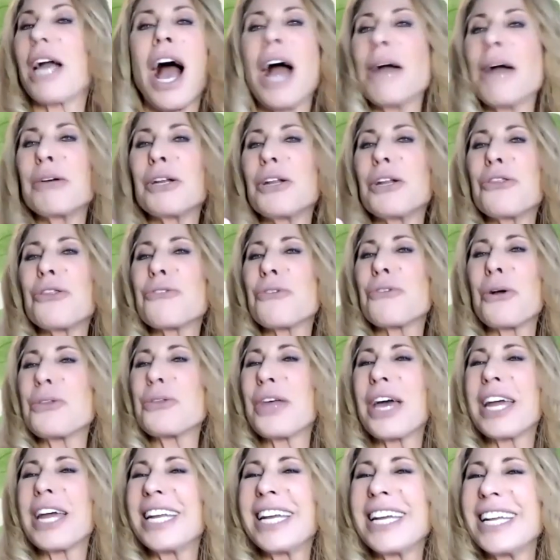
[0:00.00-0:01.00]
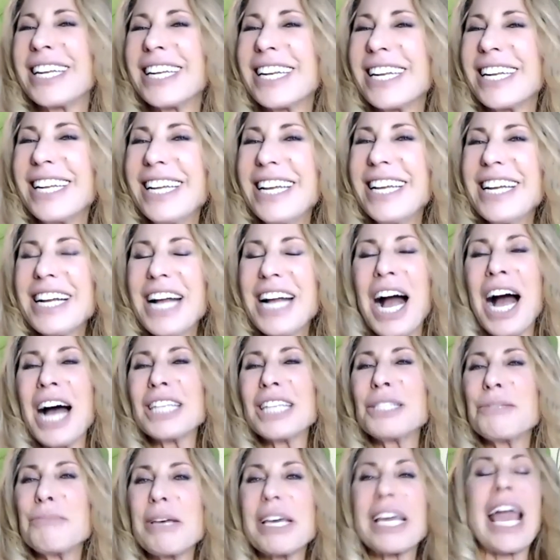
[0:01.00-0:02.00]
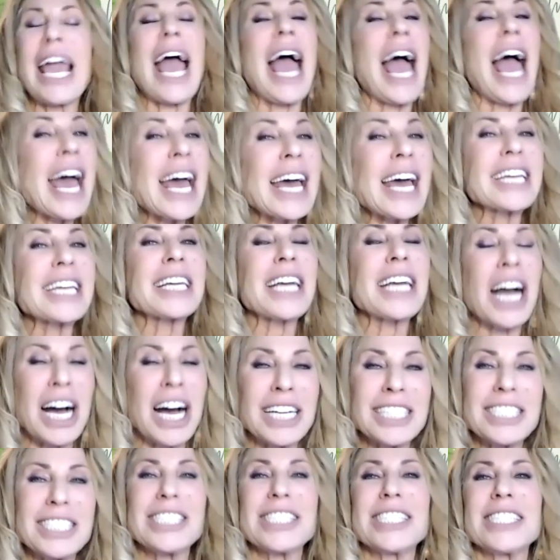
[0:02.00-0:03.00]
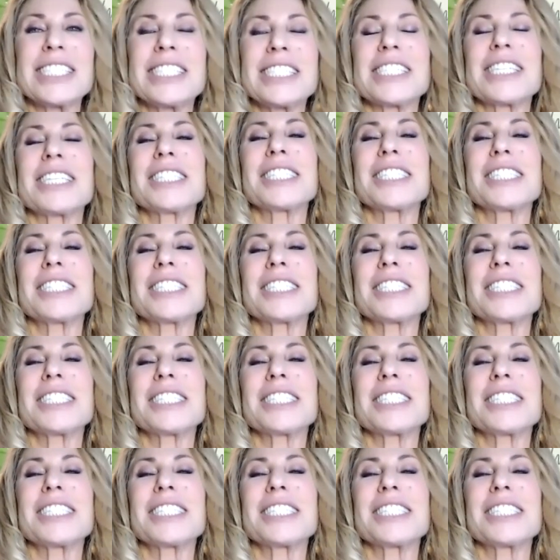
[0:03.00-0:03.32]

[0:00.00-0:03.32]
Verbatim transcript: I'm going to throw that in cosmic and conscious